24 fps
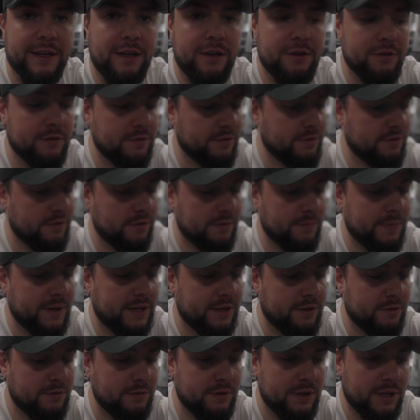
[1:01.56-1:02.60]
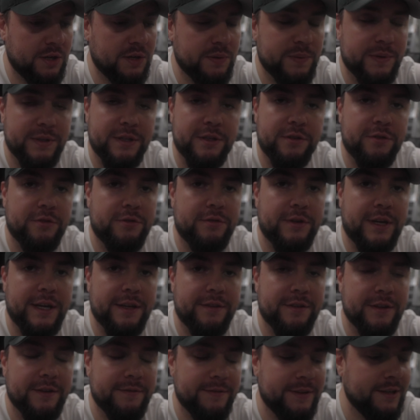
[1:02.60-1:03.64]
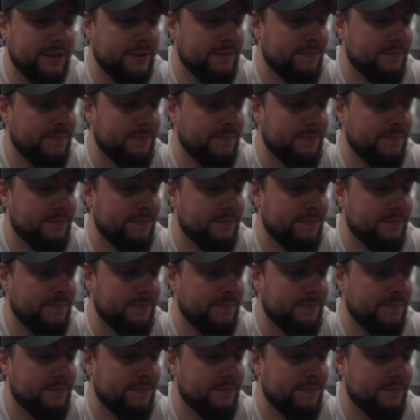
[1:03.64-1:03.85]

it looks a bit cool and I wanted to try something.